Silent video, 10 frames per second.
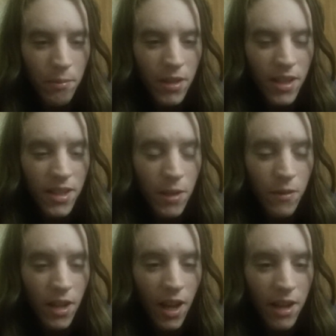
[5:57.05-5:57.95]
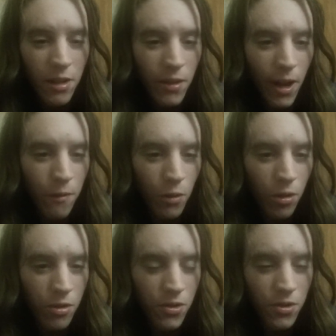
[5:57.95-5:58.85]
because even I don't have full
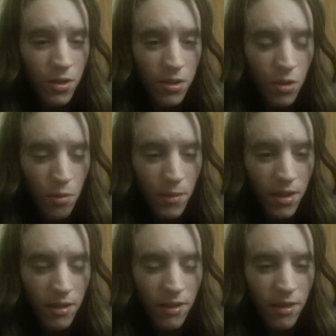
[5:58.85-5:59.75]
discernment,